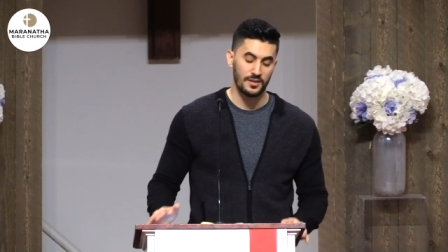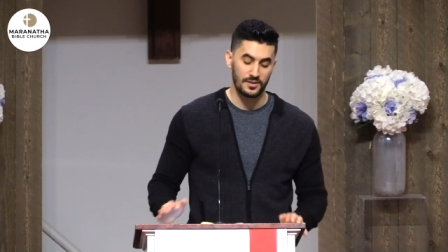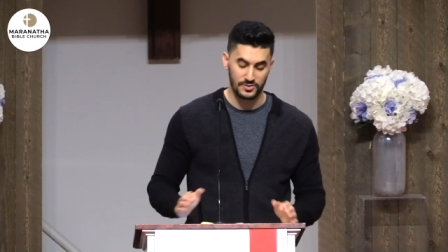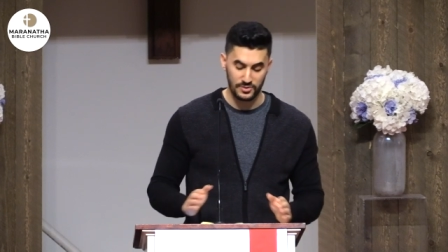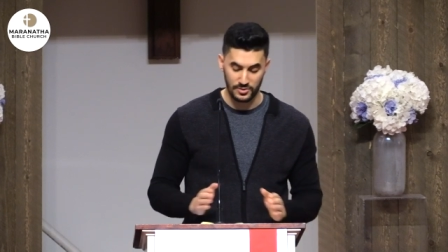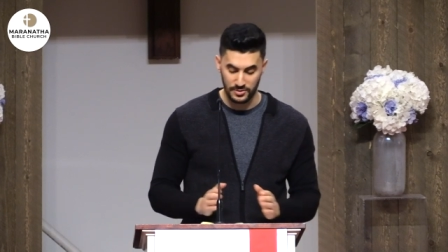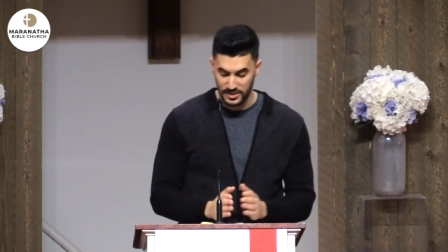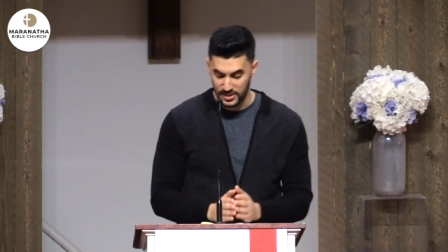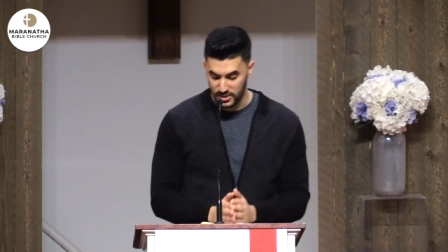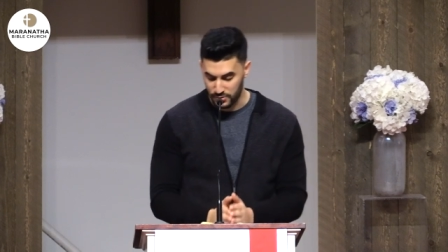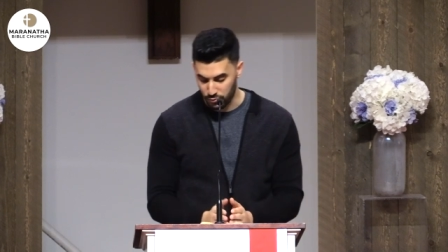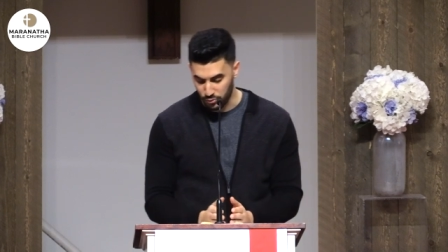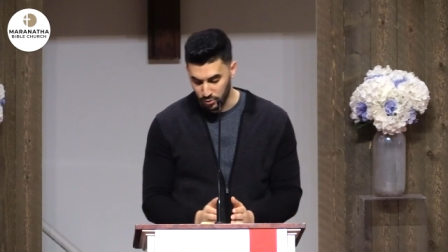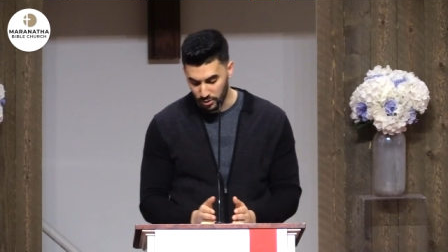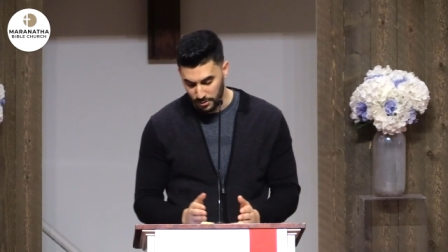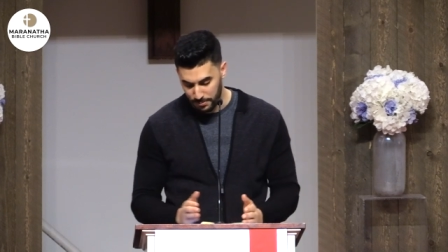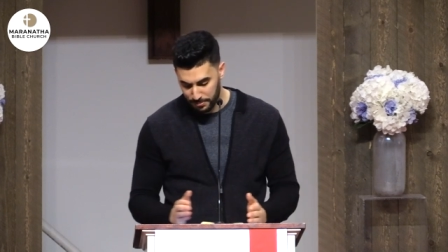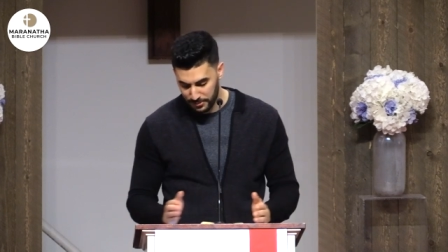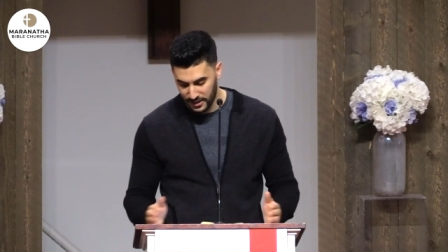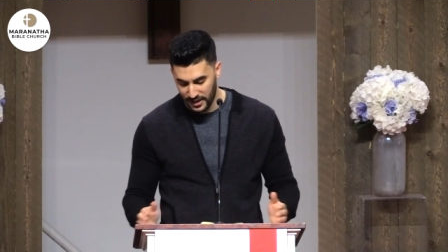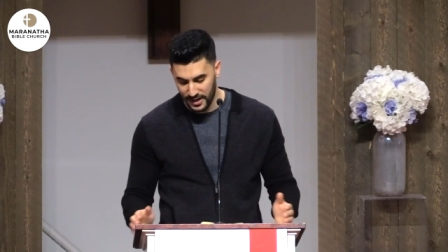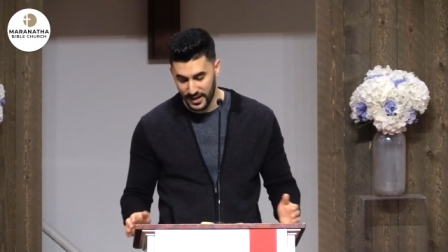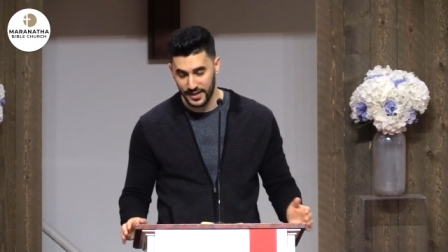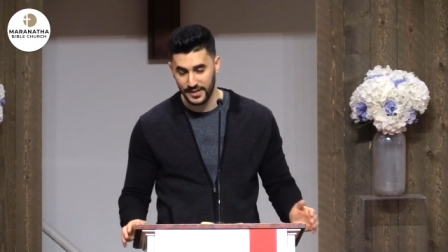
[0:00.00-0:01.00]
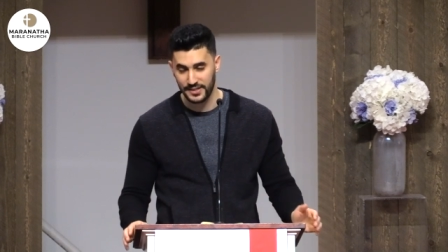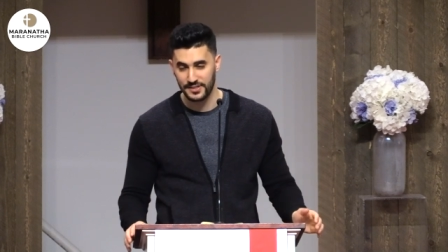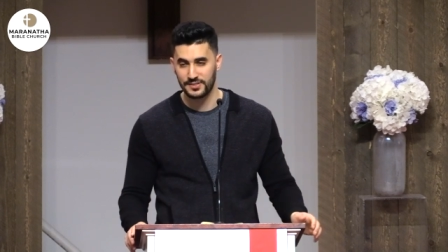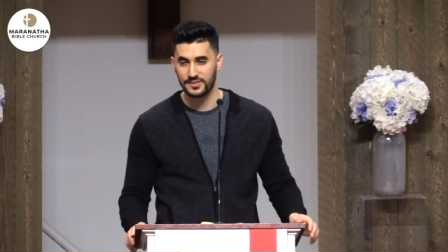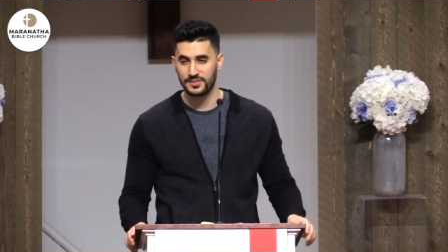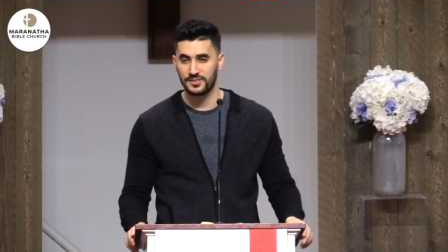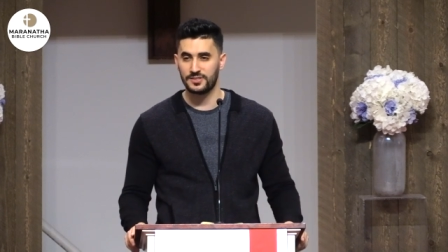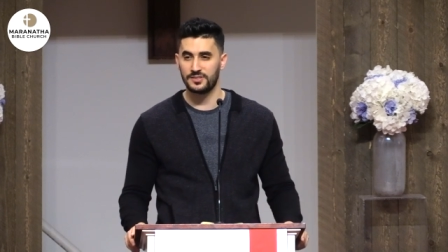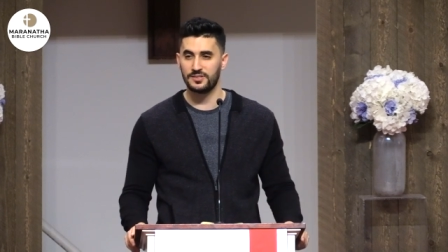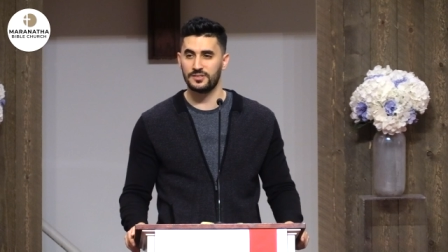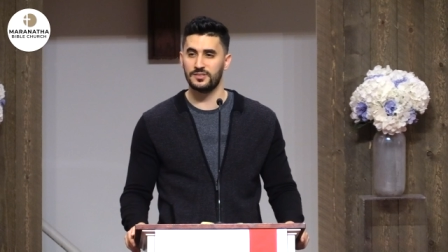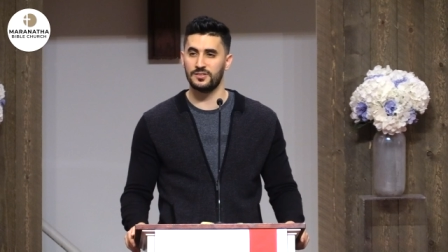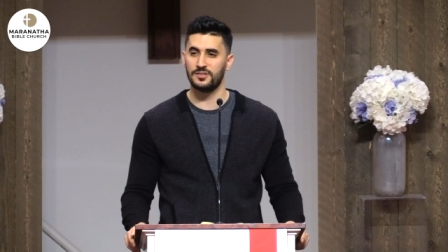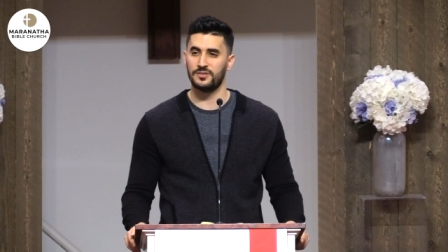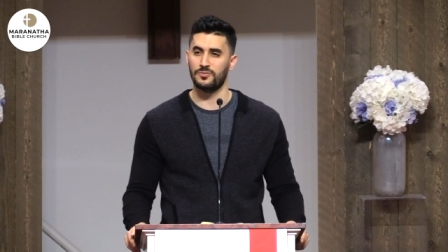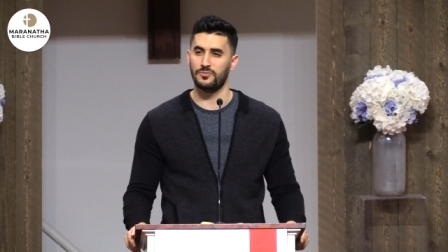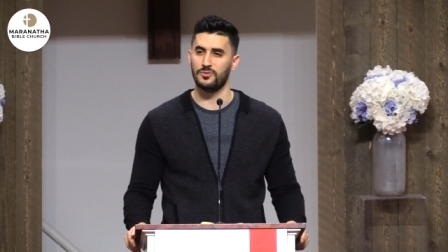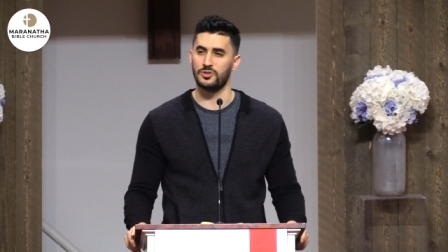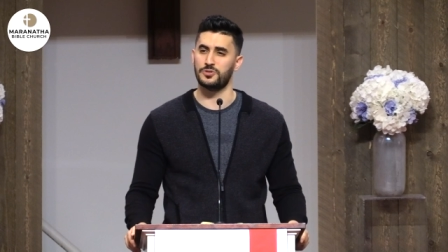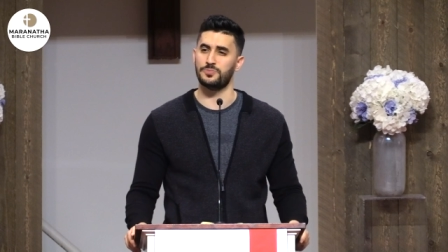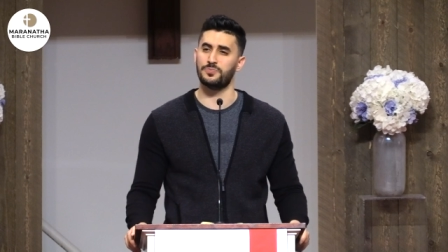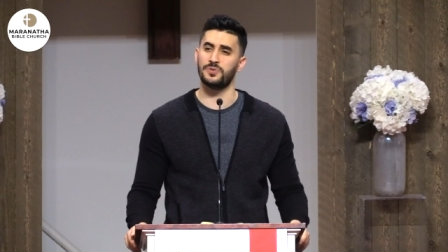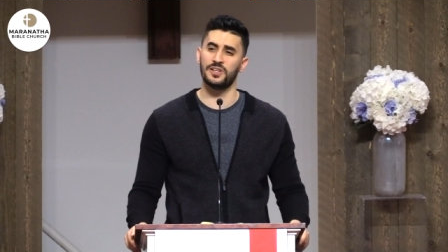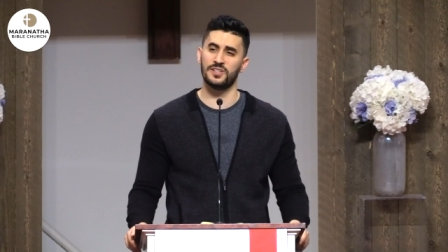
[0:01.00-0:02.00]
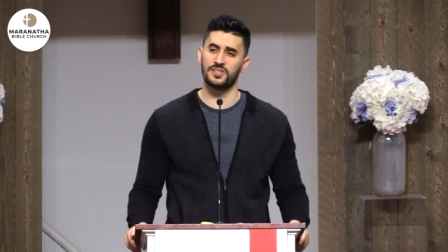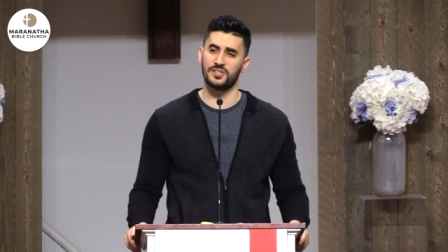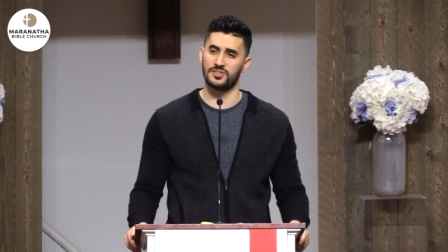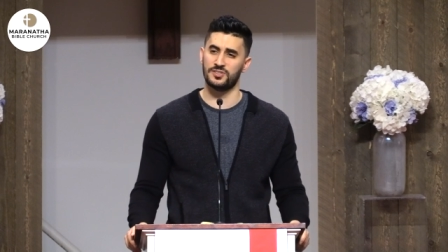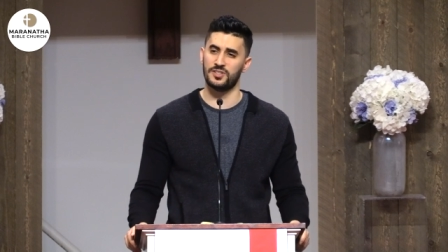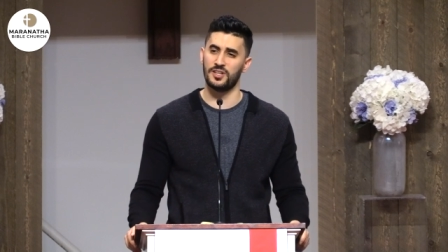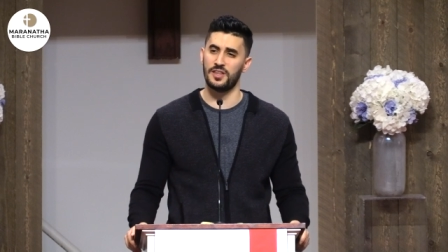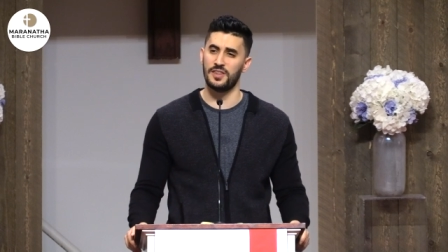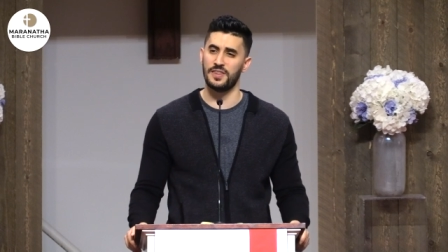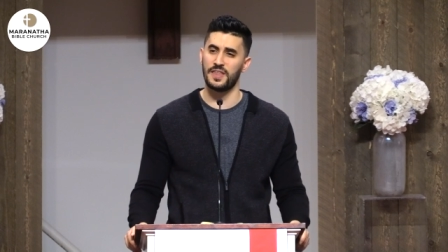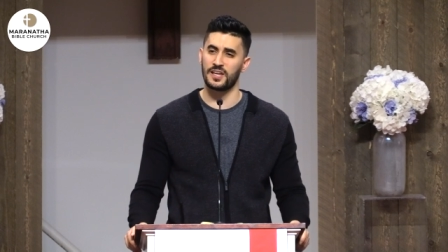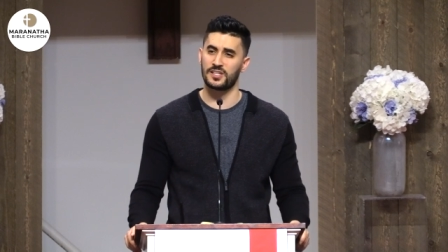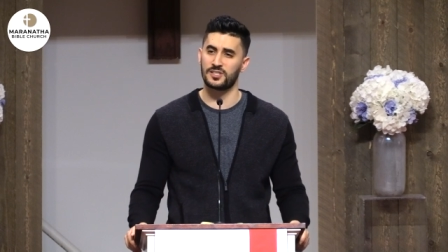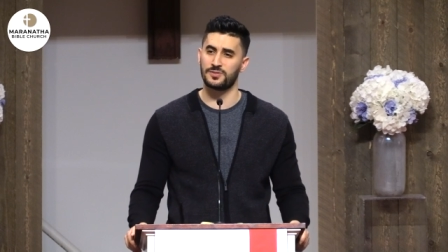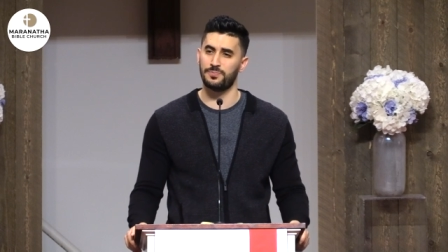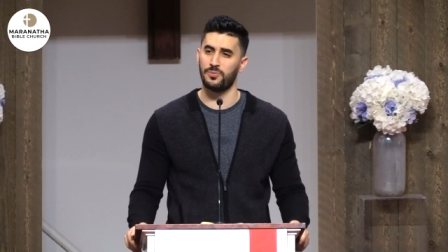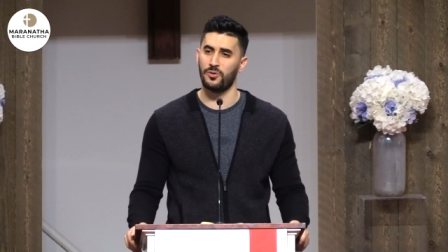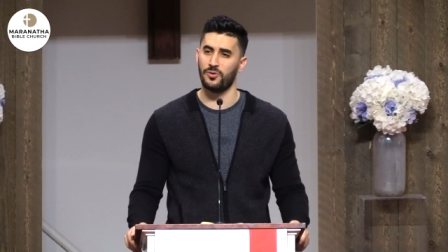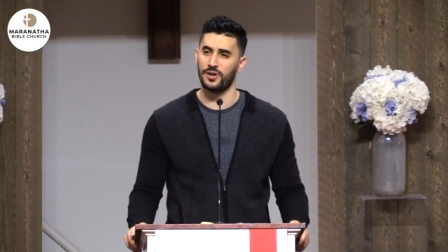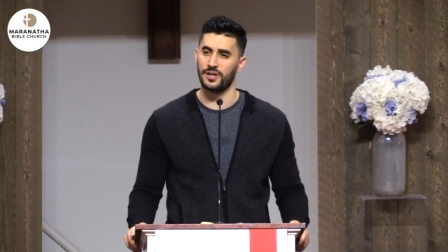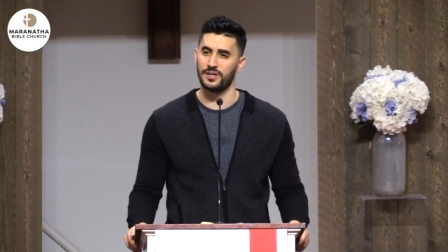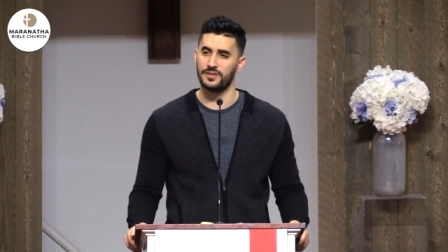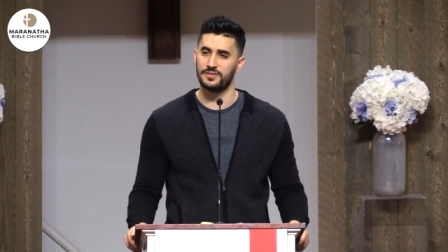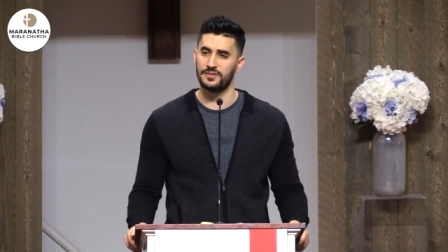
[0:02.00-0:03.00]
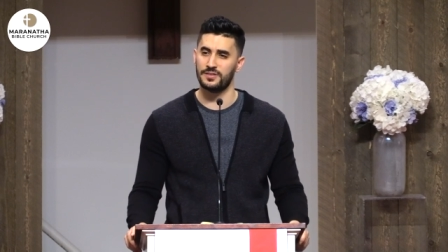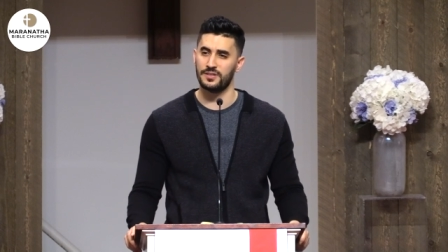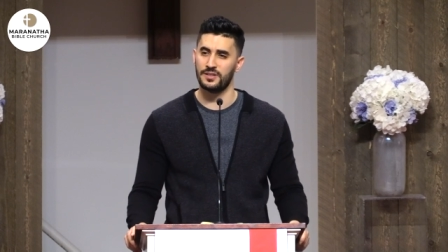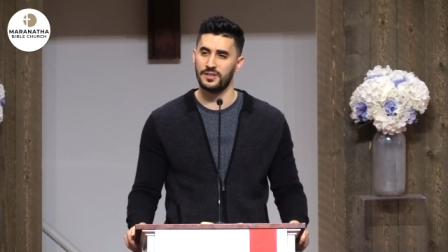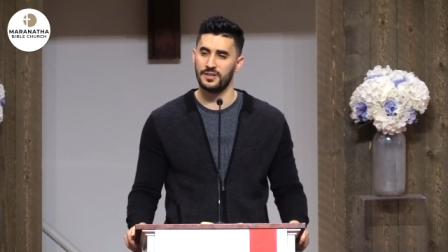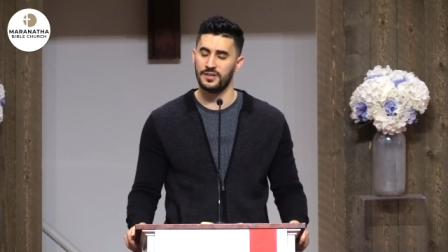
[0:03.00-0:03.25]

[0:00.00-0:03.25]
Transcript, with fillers: And so this rule applies, which brings us to the next point.